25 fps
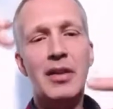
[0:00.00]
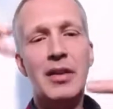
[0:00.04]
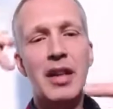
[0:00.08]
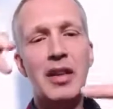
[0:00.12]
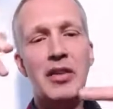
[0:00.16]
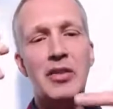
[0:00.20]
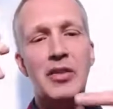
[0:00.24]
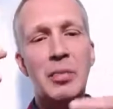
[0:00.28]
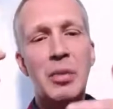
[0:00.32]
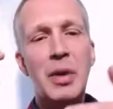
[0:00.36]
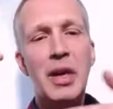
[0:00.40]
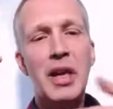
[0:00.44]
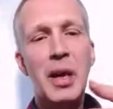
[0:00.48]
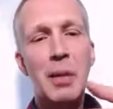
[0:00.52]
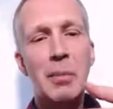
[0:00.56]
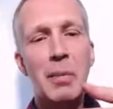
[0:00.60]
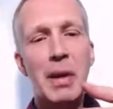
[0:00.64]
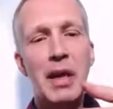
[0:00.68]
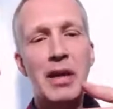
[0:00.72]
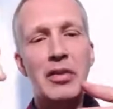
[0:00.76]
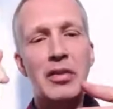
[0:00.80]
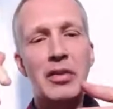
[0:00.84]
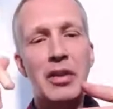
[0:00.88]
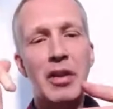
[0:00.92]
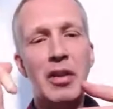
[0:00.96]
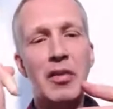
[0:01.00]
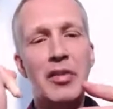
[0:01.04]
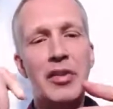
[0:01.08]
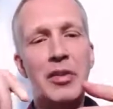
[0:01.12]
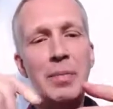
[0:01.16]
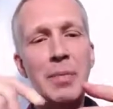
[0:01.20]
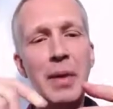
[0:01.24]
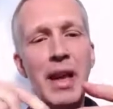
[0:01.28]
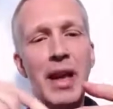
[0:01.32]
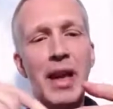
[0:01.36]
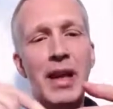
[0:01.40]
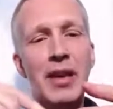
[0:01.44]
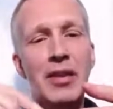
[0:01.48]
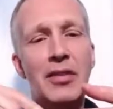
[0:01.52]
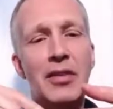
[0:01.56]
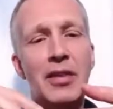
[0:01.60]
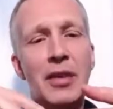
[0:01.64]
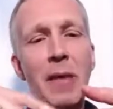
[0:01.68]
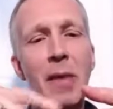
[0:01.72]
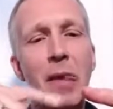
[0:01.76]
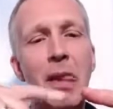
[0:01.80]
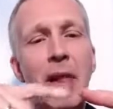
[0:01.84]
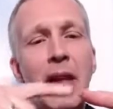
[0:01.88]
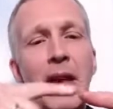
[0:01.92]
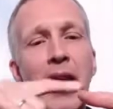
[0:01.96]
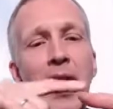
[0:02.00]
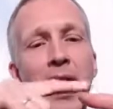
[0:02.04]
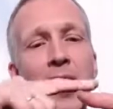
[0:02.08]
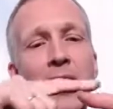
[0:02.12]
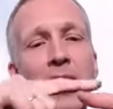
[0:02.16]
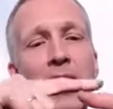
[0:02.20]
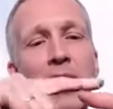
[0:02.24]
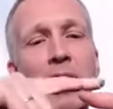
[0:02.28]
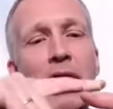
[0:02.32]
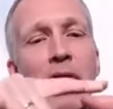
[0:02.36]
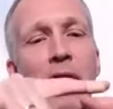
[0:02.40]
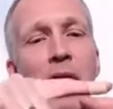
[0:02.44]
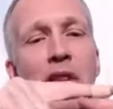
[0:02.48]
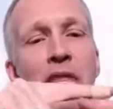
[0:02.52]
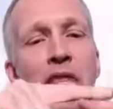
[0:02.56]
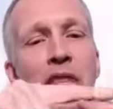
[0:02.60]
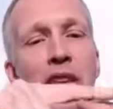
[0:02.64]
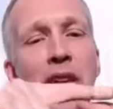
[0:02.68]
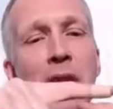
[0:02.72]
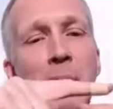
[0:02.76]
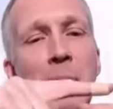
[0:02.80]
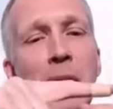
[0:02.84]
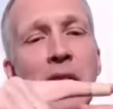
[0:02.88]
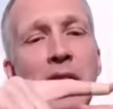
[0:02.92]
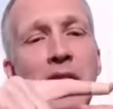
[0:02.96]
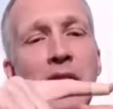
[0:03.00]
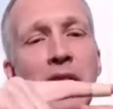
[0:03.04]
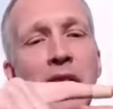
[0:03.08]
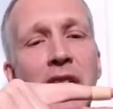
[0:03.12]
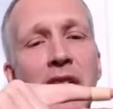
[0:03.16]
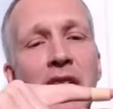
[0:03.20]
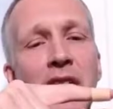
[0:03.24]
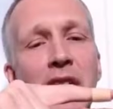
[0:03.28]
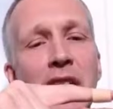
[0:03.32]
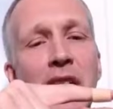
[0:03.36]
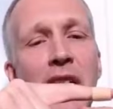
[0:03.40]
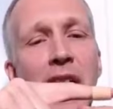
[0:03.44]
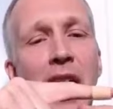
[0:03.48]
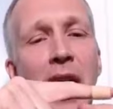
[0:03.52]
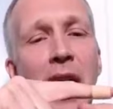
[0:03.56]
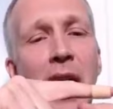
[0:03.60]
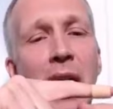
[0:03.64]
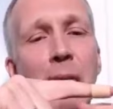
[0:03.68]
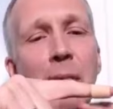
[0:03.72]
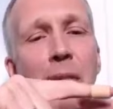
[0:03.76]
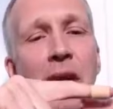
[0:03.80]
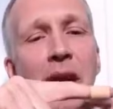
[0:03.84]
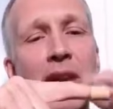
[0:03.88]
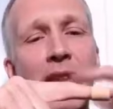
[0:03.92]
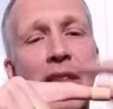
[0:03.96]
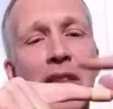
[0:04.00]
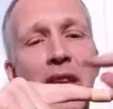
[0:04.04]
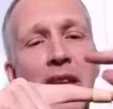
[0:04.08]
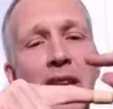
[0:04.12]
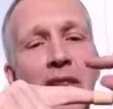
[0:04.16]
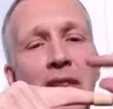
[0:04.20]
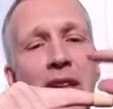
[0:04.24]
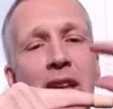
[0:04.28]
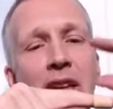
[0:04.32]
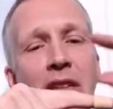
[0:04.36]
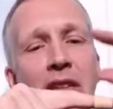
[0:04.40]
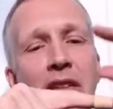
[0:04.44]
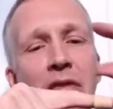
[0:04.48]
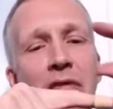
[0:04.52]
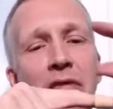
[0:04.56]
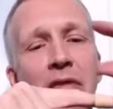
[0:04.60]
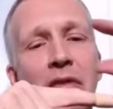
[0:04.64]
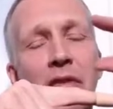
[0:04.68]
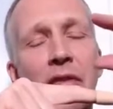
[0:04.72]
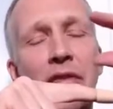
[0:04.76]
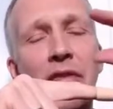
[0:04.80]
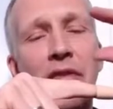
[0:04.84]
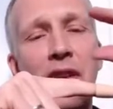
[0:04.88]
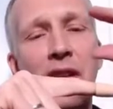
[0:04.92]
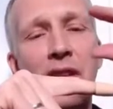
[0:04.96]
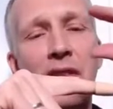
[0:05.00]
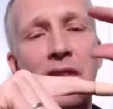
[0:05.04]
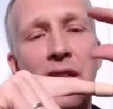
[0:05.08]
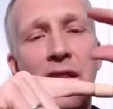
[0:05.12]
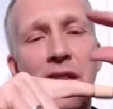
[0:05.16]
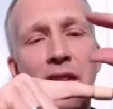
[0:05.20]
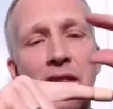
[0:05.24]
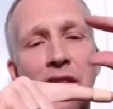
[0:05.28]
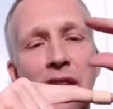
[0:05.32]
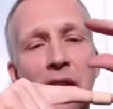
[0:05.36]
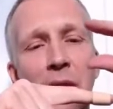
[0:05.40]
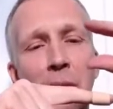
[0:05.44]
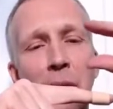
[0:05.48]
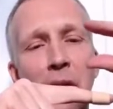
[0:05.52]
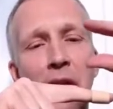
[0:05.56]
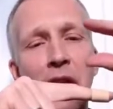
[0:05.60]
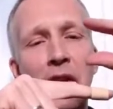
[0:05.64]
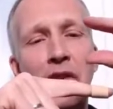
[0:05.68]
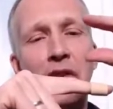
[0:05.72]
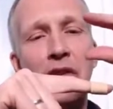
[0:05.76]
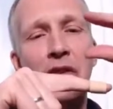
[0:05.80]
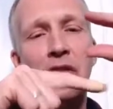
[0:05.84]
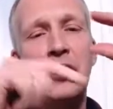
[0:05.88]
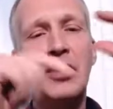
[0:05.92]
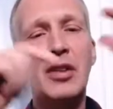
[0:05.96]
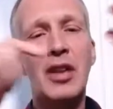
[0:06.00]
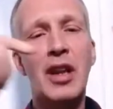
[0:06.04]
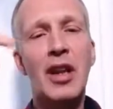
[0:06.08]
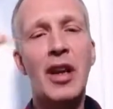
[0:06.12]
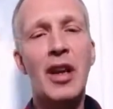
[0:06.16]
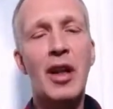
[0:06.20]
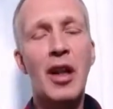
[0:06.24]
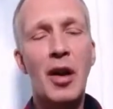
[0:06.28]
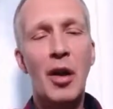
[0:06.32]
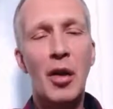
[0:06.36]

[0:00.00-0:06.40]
There's 3 dimensions of space, and the 4th dimension is time, and then there's the 5th and 6th dimensions,